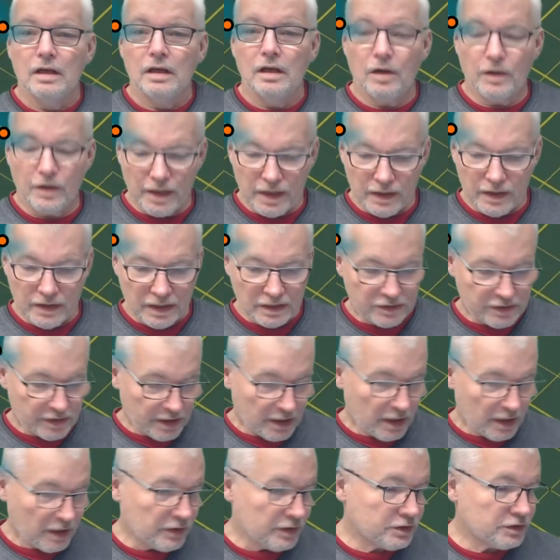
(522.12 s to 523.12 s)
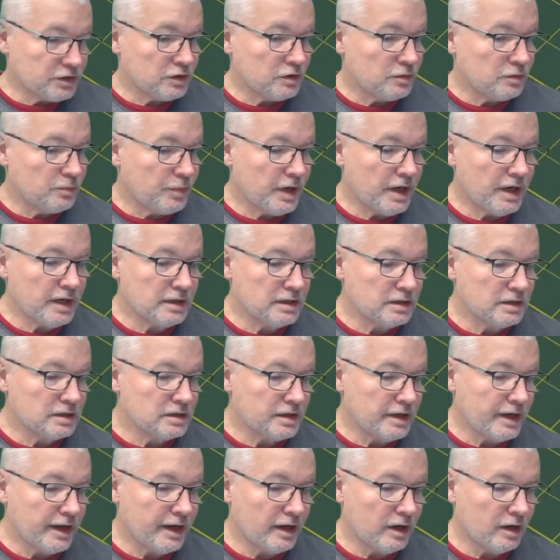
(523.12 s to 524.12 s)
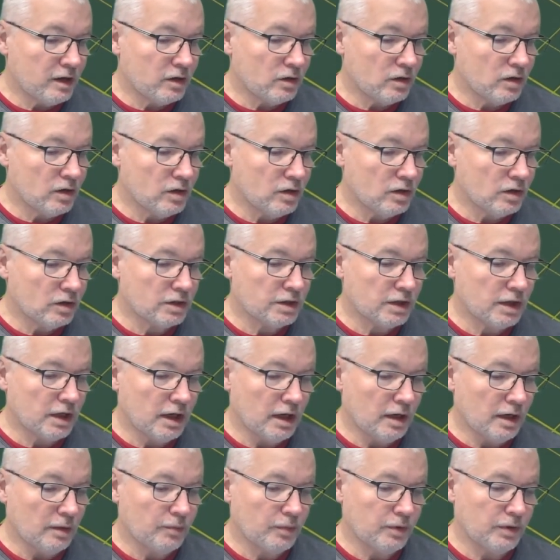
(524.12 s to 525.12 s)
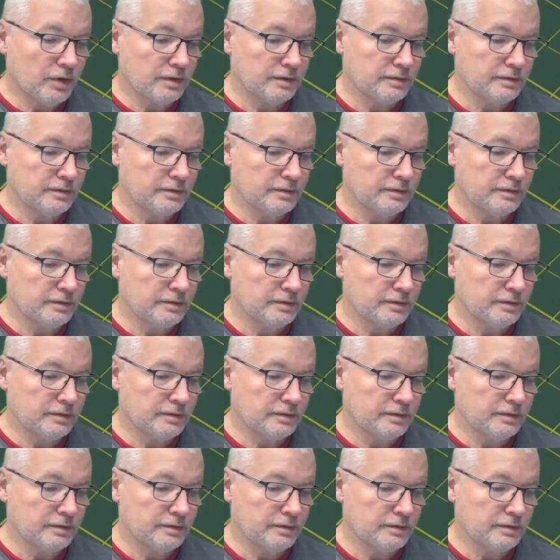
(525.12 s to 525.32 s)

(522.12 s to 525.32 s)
Okay, that's the other two pins now hooked up.